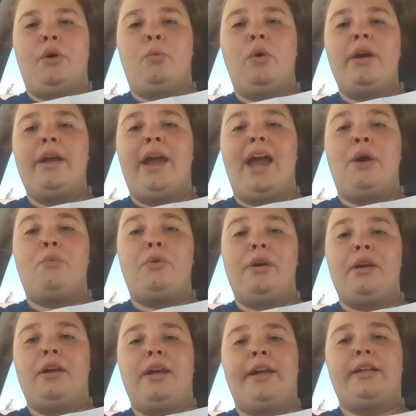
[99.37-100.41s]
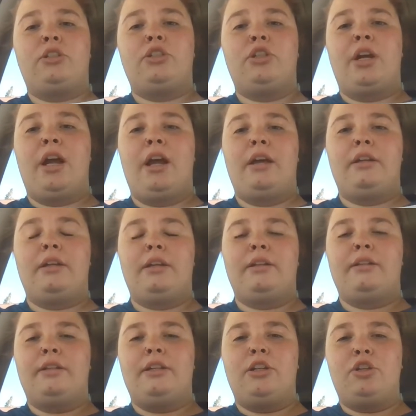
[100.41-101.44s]
what, at what age
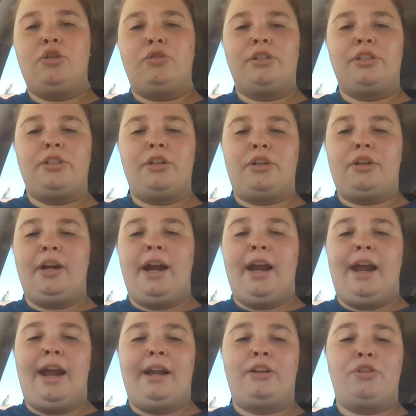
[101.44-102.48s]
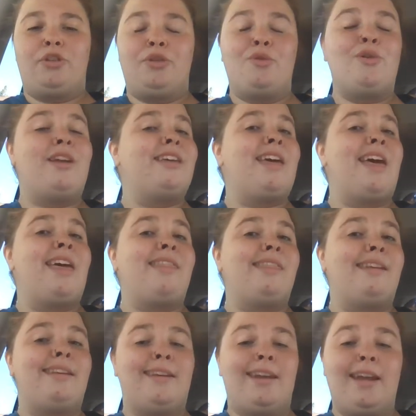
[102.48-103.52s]
did you start doing
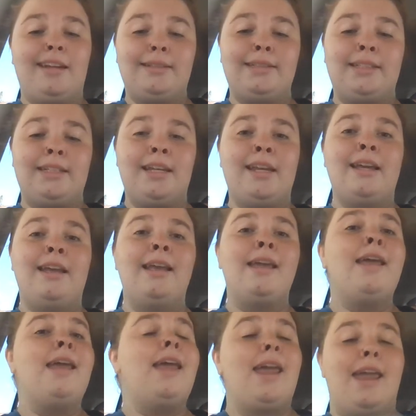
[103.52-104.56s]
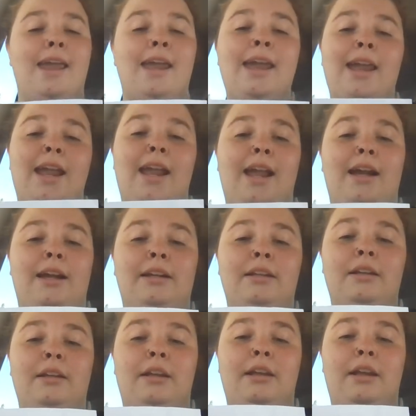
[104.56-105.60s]
nasty
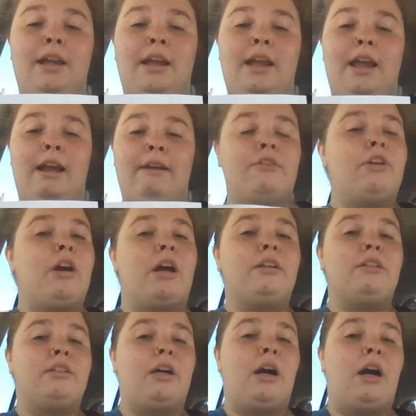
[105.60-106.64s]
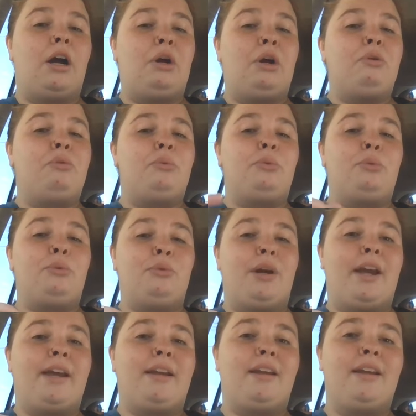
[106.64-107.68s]
and have you gotten caught
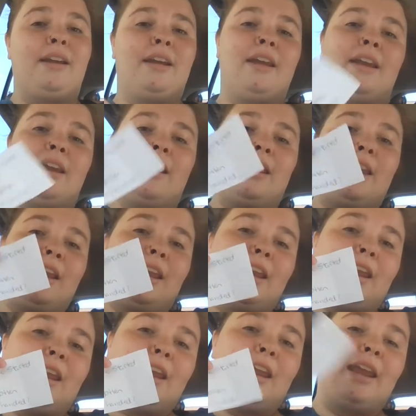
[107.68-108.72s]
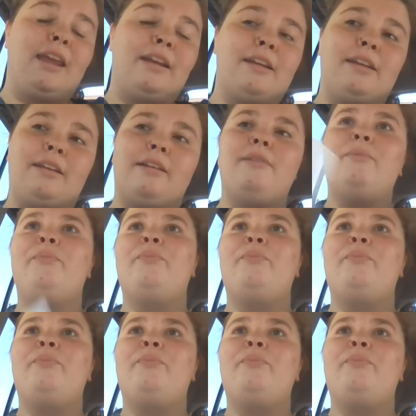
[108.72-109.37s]
red handed?